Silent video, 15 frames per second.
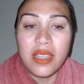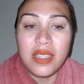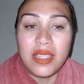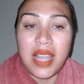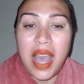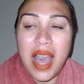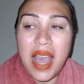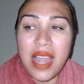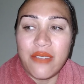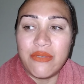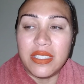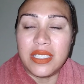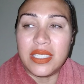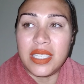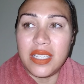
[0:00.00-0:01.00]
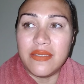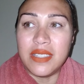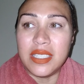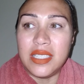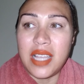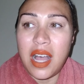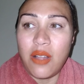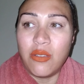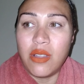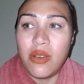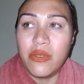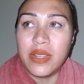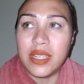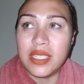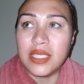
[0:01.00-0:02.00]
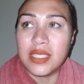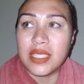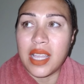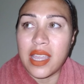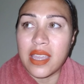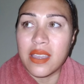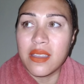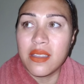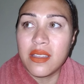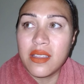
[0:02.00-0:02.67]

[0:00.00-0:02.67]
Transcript: that I had received the download, and it's like